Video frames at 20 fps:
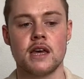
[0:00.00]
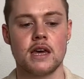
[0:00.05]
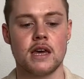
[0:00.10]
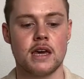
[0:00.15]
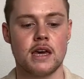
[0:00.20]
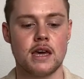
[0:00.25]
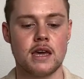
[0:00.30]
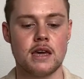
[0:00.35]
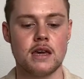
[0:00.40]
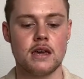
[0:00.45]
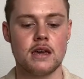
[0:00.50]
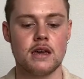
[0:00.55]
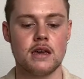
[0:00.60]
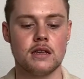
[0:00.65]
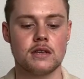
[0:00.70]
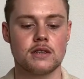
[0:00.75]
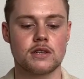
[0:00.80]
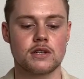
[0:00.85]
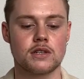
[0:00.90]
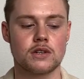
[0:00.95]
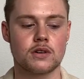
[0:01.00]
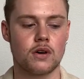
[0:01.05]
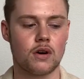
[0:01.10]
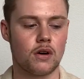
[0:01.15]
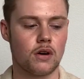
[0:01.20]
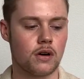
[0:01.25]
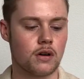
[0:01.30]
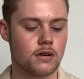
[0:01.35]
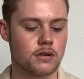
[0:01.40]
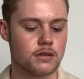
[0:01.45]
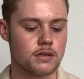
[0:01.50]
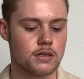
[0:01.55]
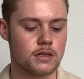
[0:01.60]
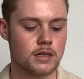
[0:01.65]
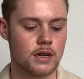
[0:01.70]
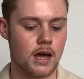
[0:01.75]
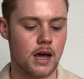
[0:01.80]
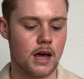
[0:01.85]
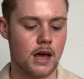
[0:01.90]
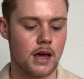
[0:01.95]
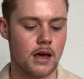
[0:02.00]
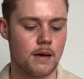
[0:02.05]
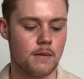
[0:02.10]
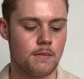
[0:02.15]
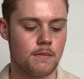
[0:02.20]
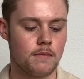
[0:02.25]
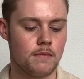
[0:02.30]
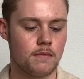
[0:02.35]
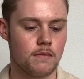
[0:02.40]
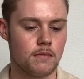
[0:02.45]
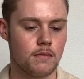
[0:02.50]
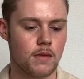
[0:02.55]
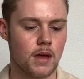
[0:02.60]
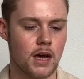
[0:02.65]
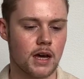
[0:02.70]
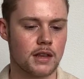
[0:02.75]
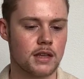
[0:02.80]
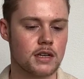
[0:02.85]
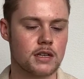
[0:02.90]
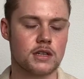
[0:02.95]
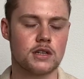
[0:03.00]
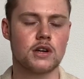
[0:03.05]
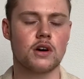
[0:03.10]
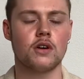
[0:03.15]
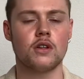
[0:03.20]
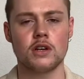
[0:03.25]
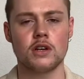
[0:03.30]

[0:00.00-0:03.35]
he's scored, I think he's got